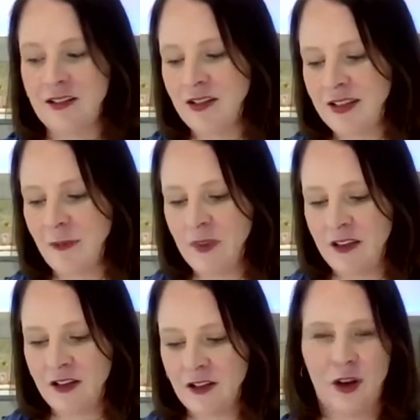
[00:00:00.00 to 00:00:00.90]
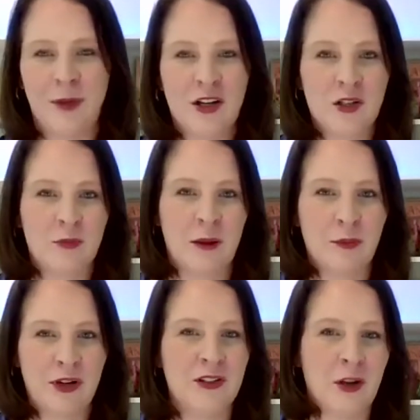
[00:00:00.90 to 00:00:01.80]
something that
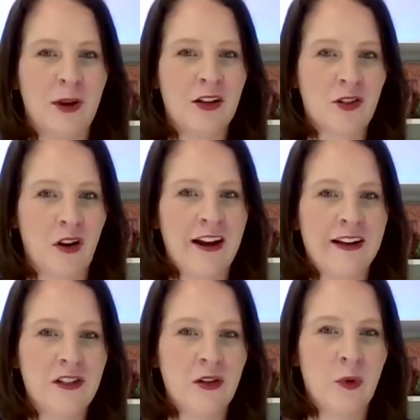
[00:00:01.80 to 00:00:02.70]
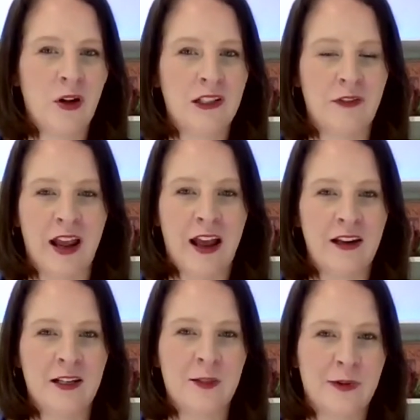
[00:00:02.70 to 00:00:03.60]
brings so much light into the world if you hadn't
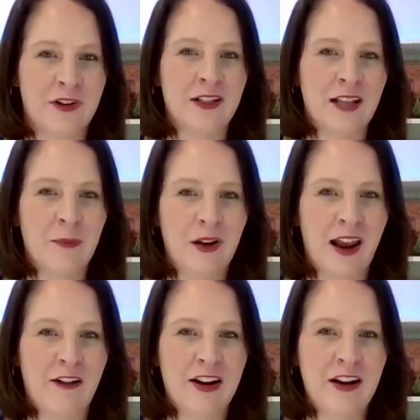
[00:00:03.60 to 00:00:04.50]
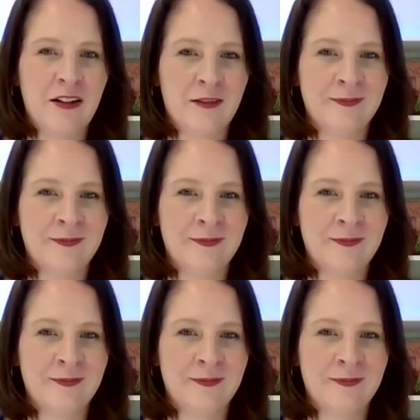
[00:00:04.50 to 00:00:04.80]
experienced that polarity?